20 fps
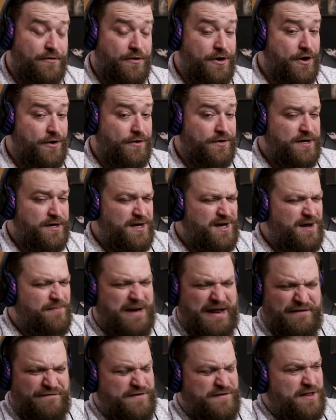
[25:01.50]
I don't know.
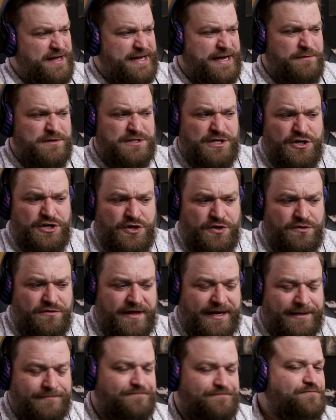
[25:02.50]
But I feel like it was a new
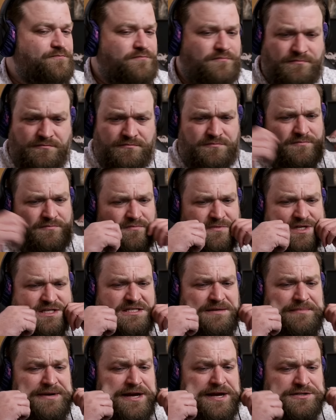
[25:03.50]
thing.
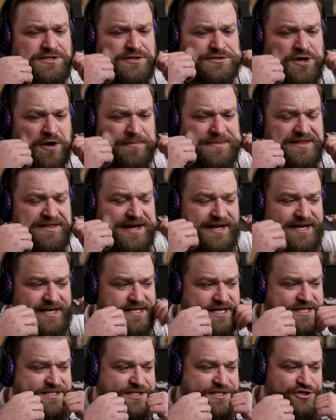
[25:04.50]
Somebody also told me that he
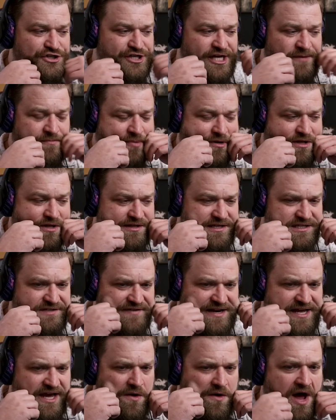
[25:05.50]
does the cheek pull in this
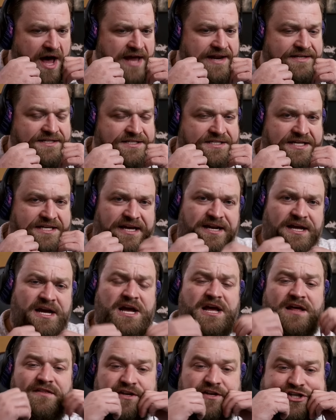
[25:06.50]
video. I didn't see it.
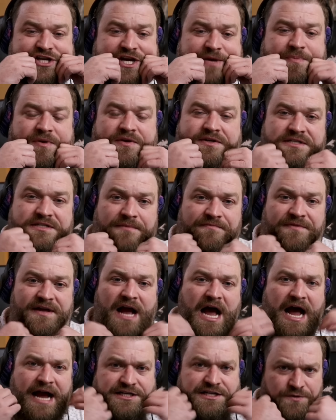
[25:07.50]
The cheek pull is something
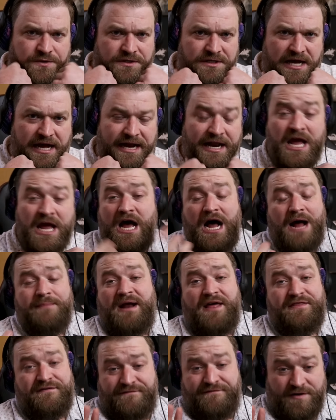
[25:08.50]
I do a lot. I'm
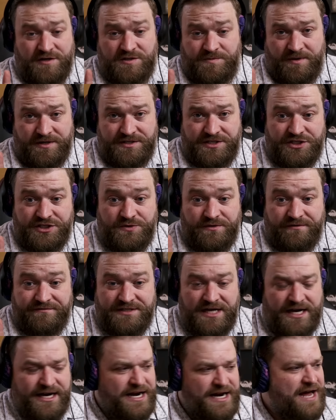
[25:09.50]
not the first person to have
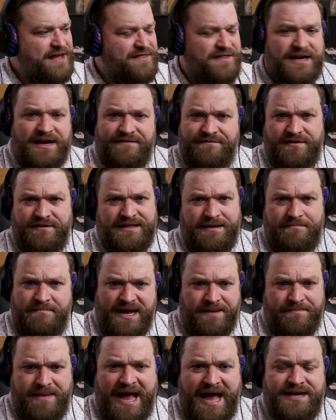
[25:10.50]
done it. I think I've heard that
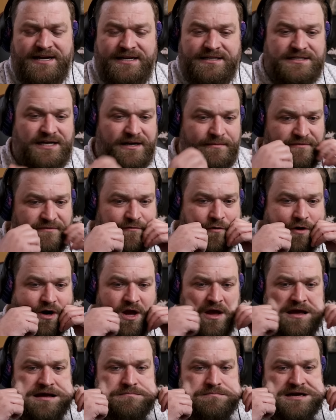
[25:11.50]
Mike Patton has done it before.
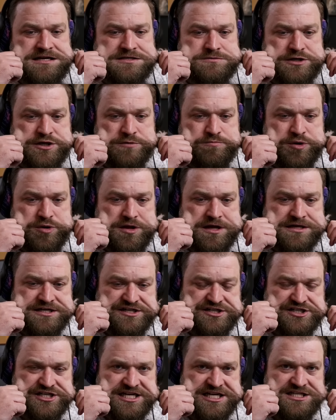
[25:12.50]
But it's when you pull on
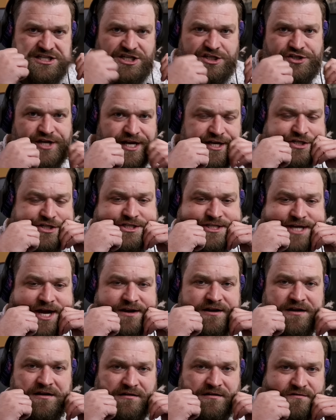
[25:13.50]
your cheeks to change the
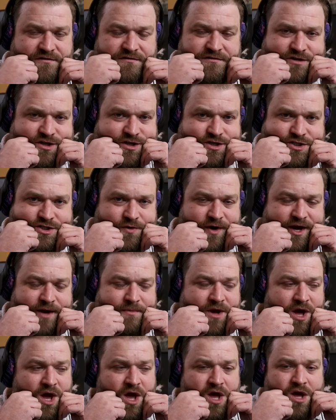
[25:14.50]
sound of your your scream.